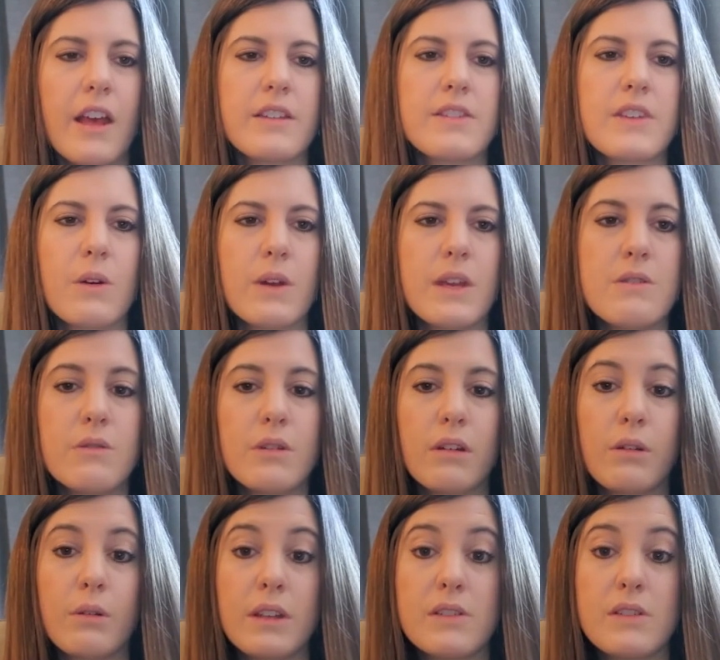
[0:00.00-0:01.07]
So you are
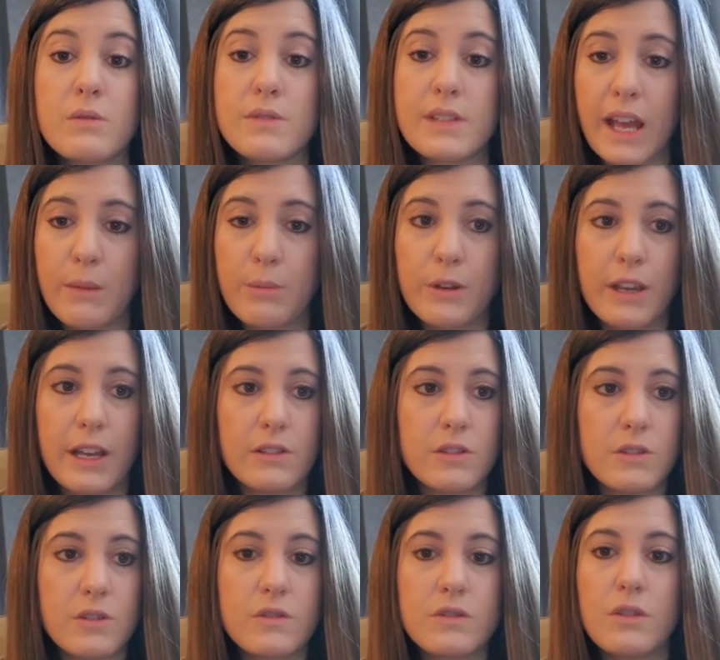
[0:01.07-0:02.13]
going to type your
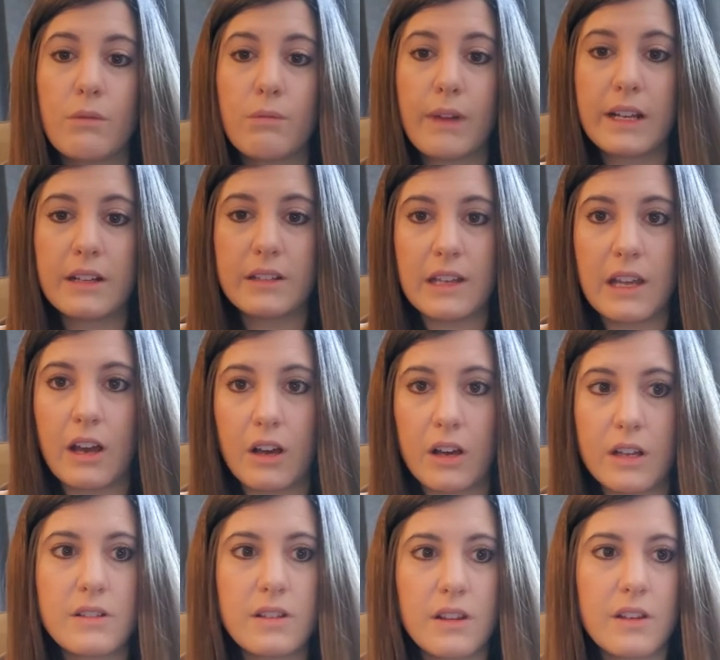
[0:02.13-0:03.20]
answers directly
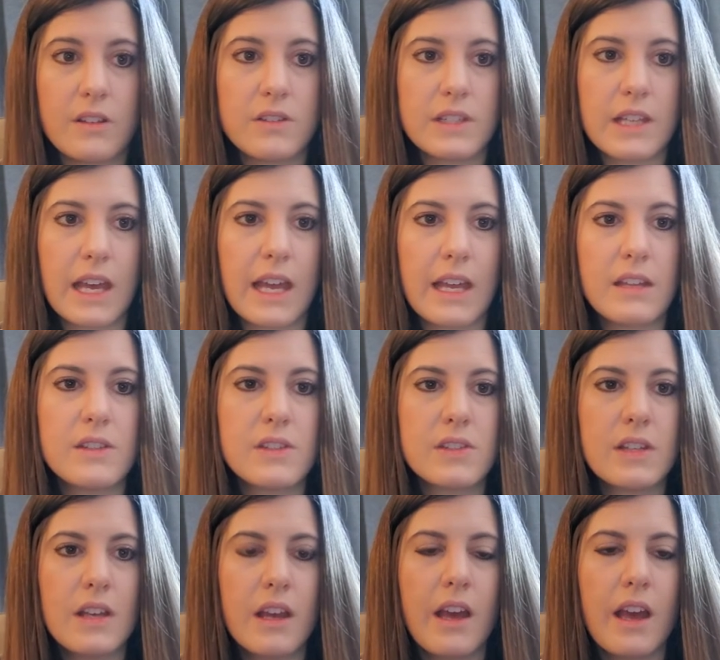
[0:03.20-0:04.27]
onto those
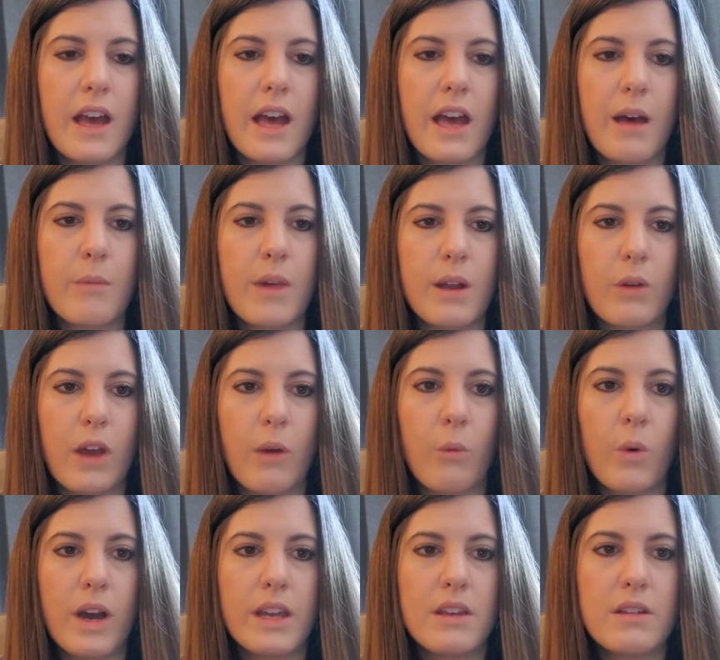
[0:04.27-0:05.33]
slides, and I
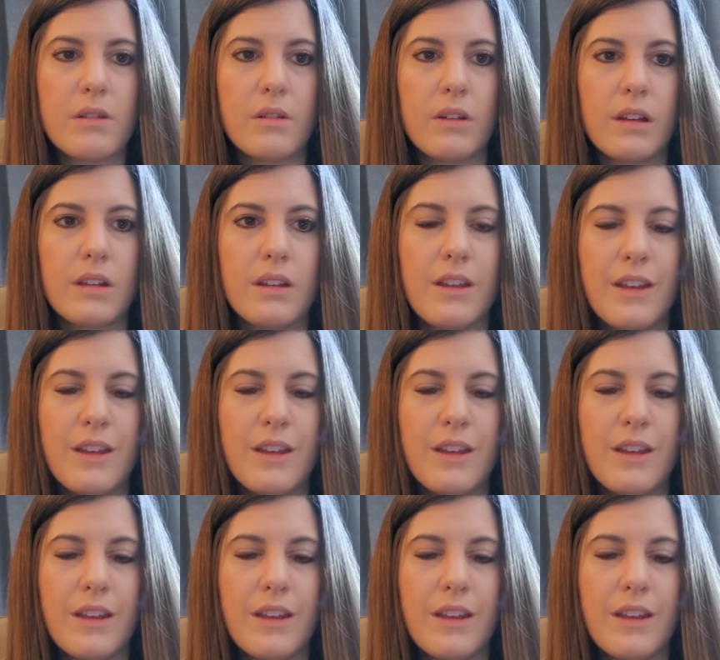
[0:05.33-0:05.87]
want you,